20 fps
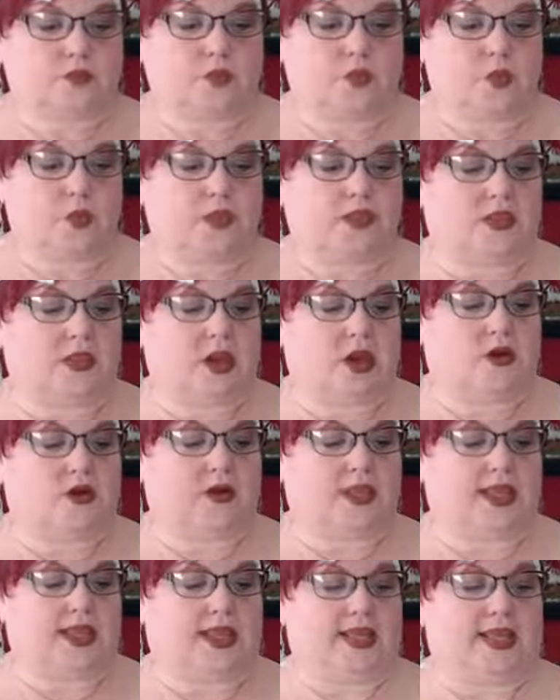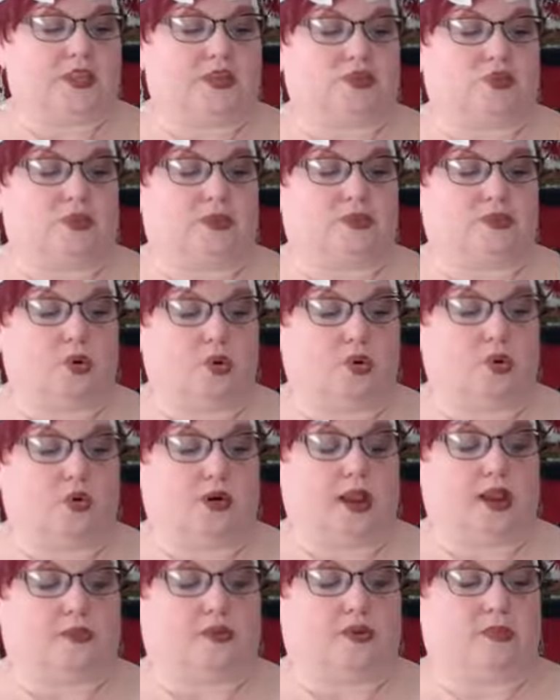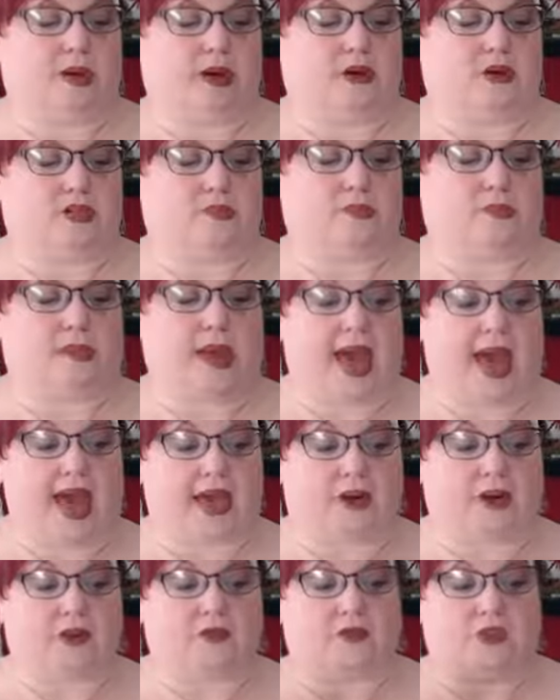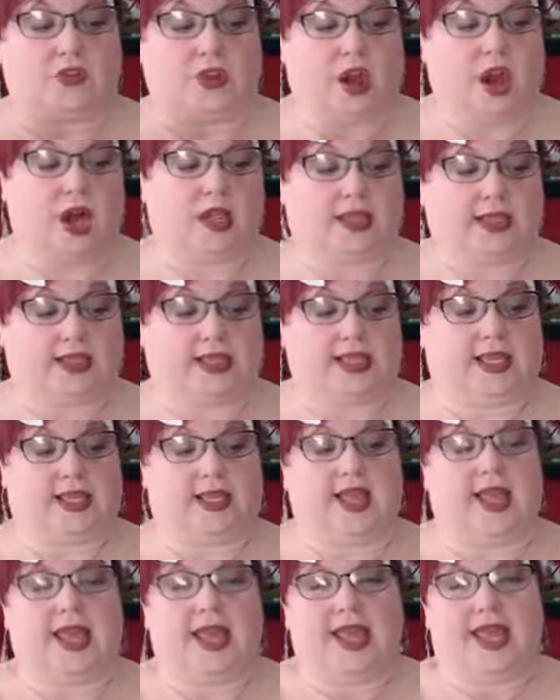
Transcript: when the oak king is reborn and prepares battle for the holly king